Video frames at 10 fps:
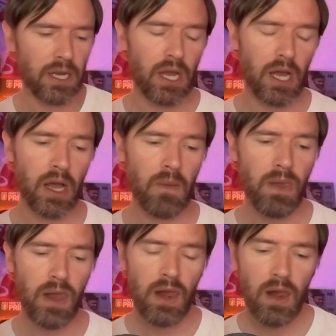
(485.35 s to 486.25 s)

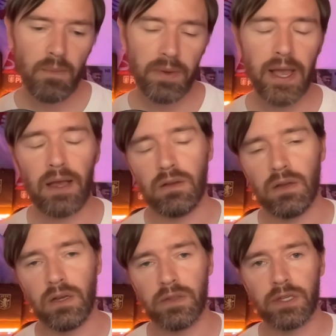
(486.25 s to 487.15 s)
But
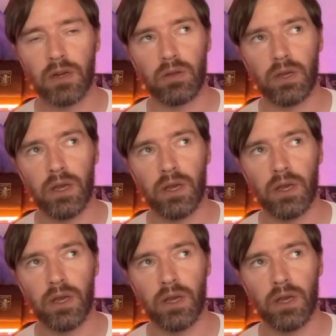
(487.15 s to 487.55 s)
yeah, so look,